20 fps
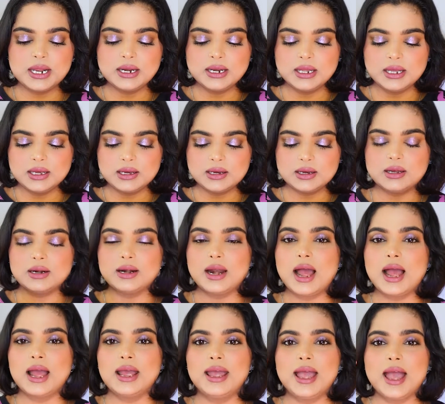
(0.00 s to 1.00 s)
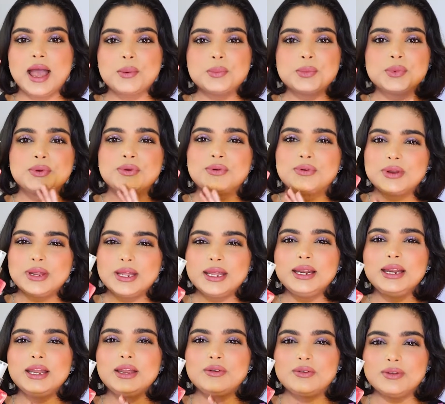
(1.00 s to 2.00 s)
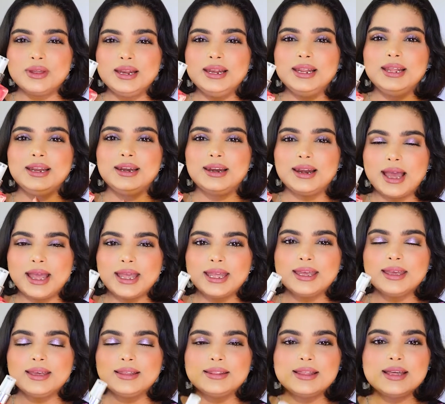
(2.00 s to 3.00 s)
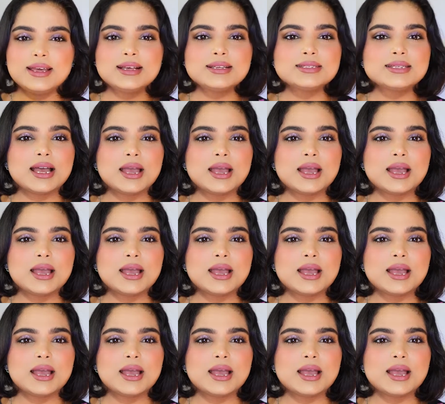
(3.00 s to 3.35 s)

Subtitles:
in here. I am really, really liking this.